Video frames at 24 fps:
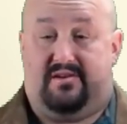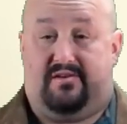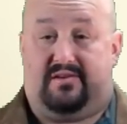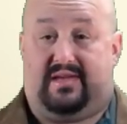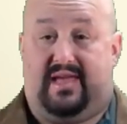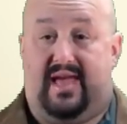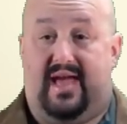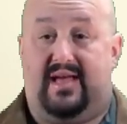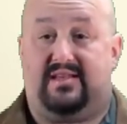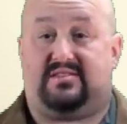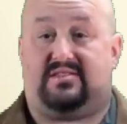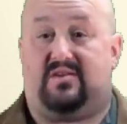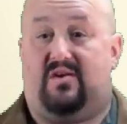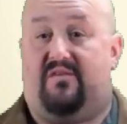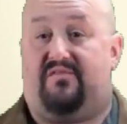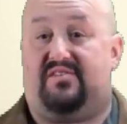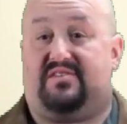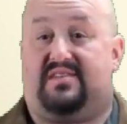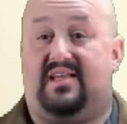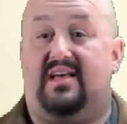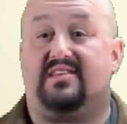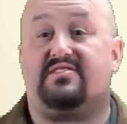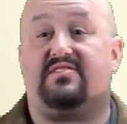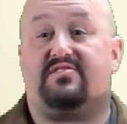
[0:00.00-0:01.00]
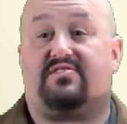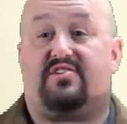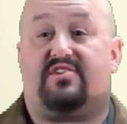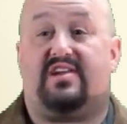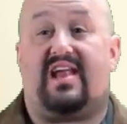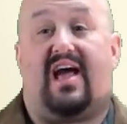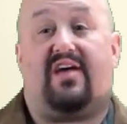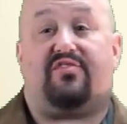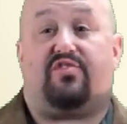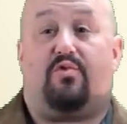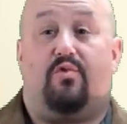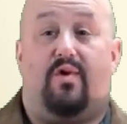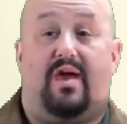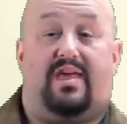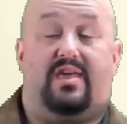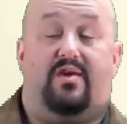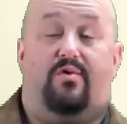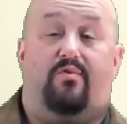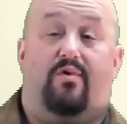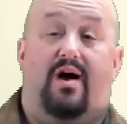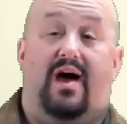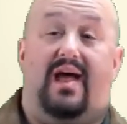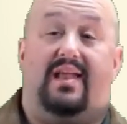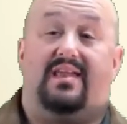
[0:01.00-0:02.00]
Okay, so if it doesn't turn out the way
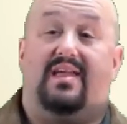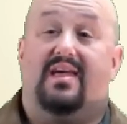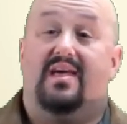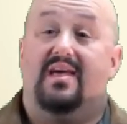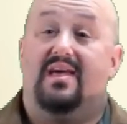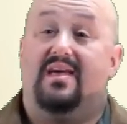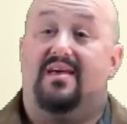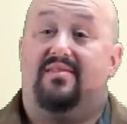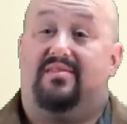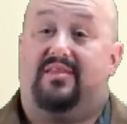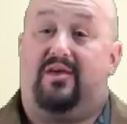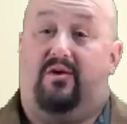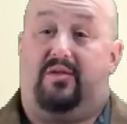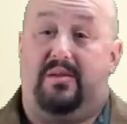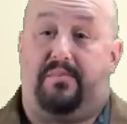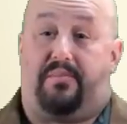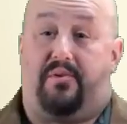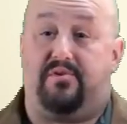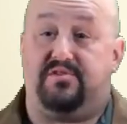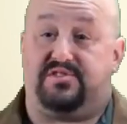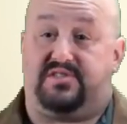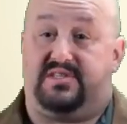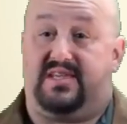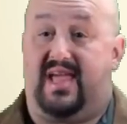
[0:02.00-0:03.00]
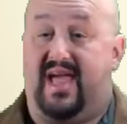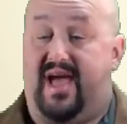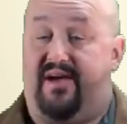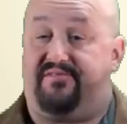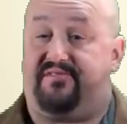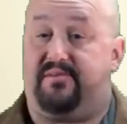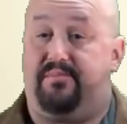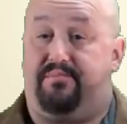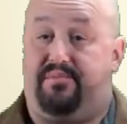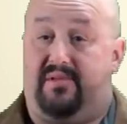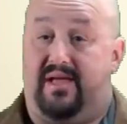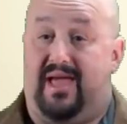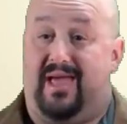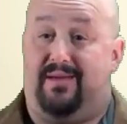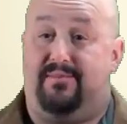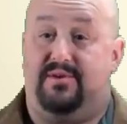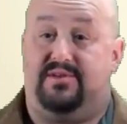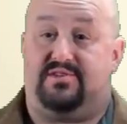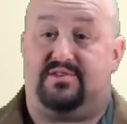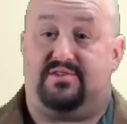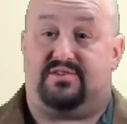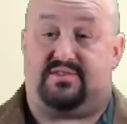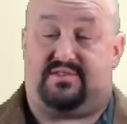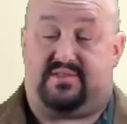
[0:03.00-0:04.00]
you want, the only person you have to blame
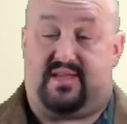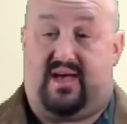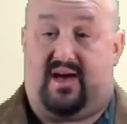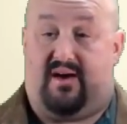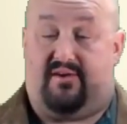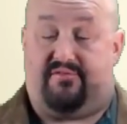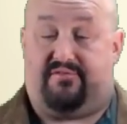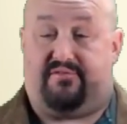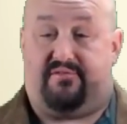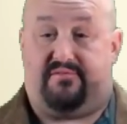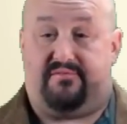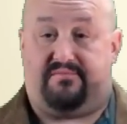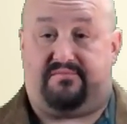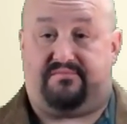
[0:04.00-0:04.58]
is yourself.